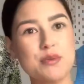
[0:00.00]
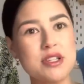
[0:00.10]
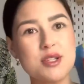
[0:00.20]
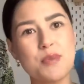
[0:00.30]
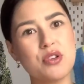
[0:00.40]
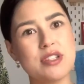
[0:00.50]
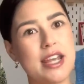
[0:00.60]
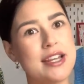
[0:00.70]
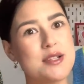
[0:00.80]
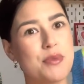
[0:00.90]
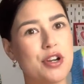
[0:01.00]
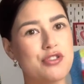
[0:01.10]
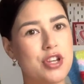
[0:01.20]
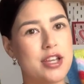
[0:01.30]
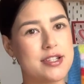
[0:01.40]
was a spontaneous
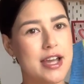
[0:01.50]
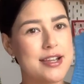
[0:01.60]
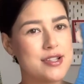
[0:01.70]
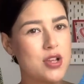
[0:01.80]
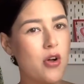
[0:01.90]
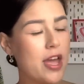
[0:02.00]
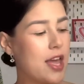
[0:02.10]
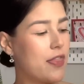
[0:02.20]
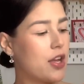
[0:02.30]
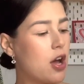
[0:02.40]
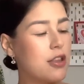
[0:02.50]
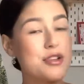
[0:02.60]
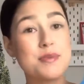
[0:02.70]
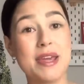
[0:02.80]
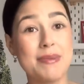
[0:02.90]
purchase. I saw it, the
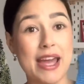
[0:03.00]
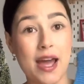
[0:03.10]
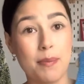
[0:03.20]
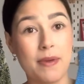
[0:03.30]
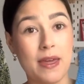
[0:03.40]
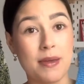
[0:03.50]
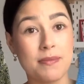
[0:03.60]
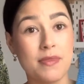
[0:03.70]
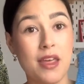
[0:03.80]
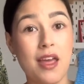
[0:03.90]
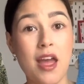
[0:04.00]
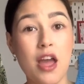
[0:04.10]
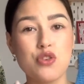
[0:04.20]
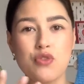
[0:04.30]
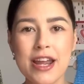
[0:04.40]
colors make me happy.
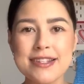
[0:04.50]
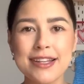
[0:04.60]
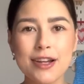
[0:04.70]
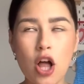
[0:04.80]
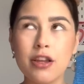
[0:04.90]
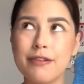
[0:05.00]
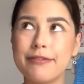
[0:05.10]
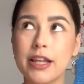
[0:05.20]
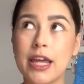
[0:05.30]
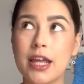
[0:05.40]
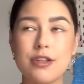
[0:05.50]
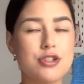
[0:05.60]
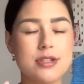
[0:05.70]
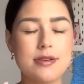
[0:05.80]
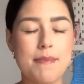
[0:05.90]
Dressing colorfully
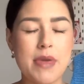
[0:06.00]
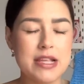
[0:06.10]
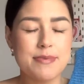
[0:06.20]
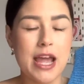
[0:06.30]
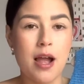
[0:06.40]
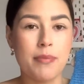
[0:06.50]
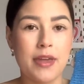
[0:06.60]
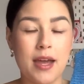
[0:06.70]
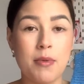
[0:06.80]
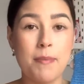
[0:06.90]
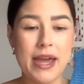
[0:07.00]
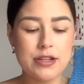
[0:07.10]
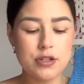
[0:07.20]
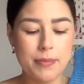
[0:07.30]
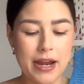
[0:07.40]
just makes me happy. I'm a
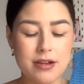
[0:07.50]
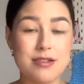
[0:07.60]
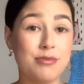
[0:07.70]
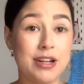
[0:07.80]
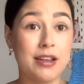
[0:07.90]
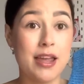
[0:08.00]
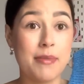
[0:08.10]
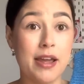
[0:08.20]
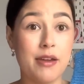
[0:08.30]
better person when I like my